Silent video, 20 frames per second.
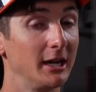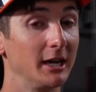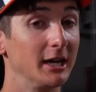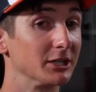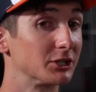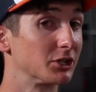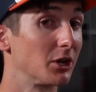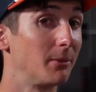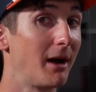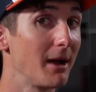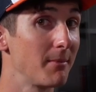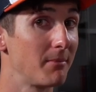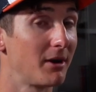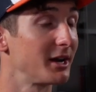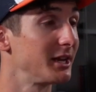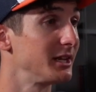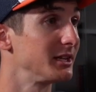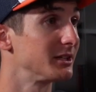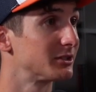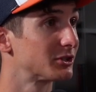And so my
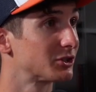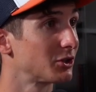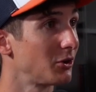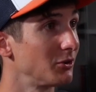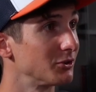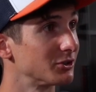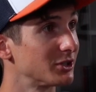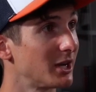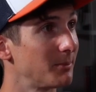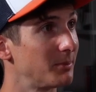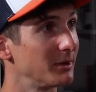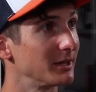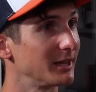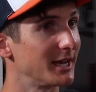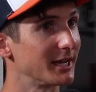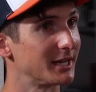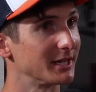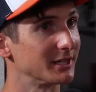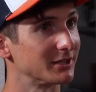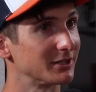buddy solos up it
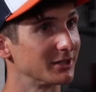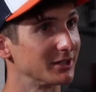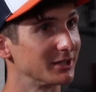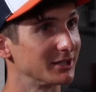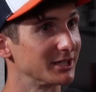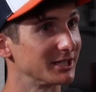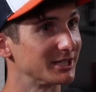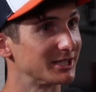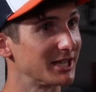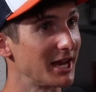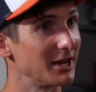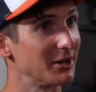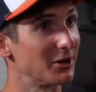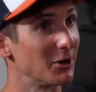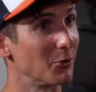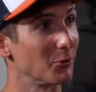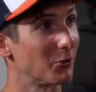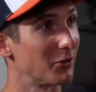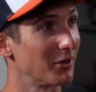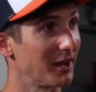like it's ain't
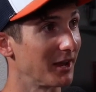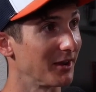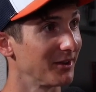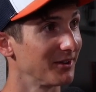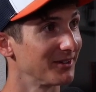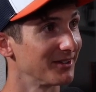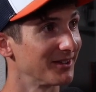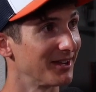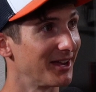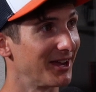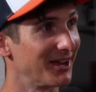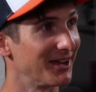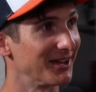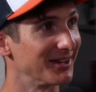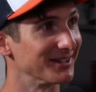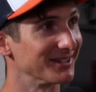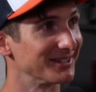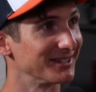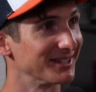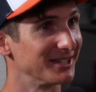no thing,
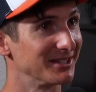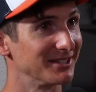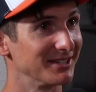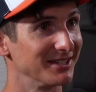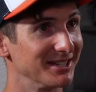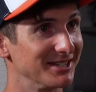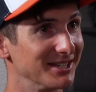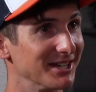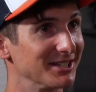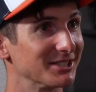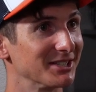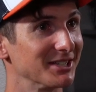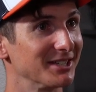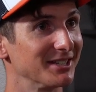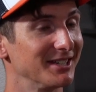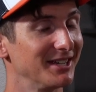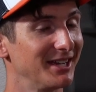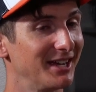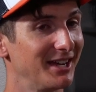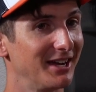and he does
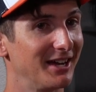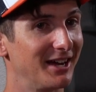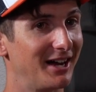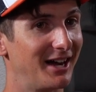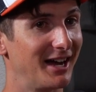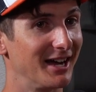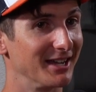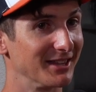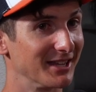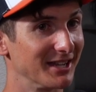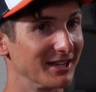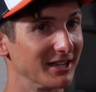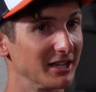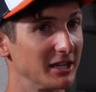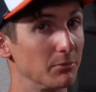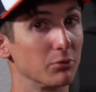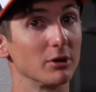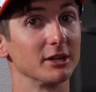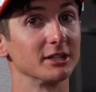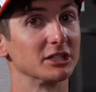it, and then
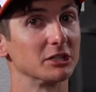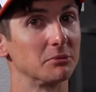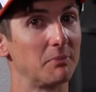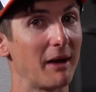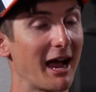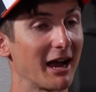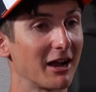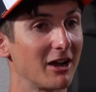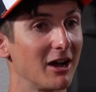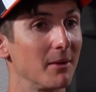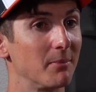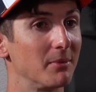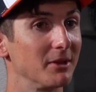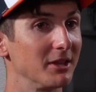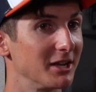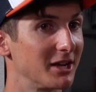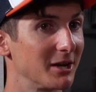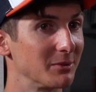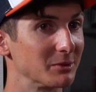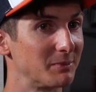he brings his pack up and
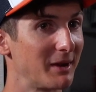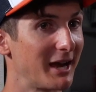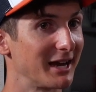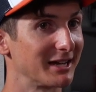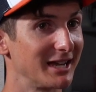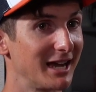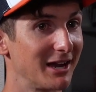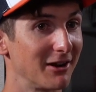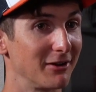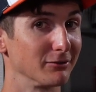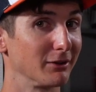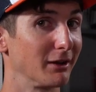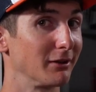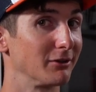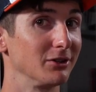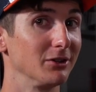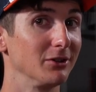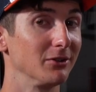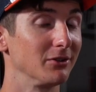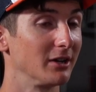he comes back down. I was like,
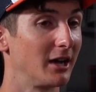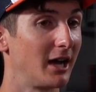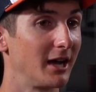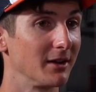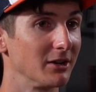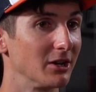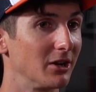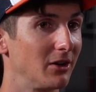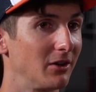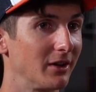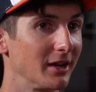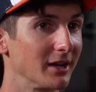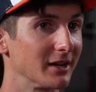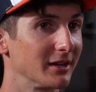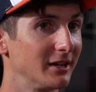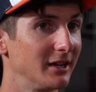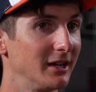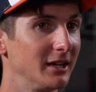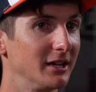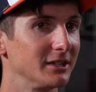dude, like
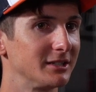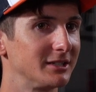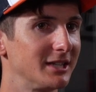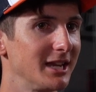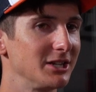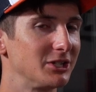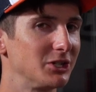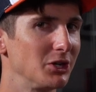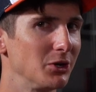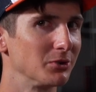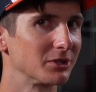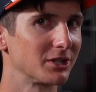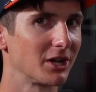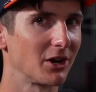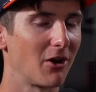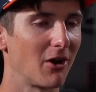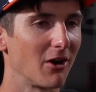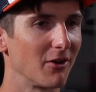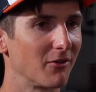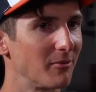day 2 was kind
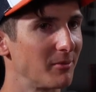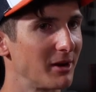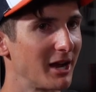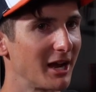of hard for me.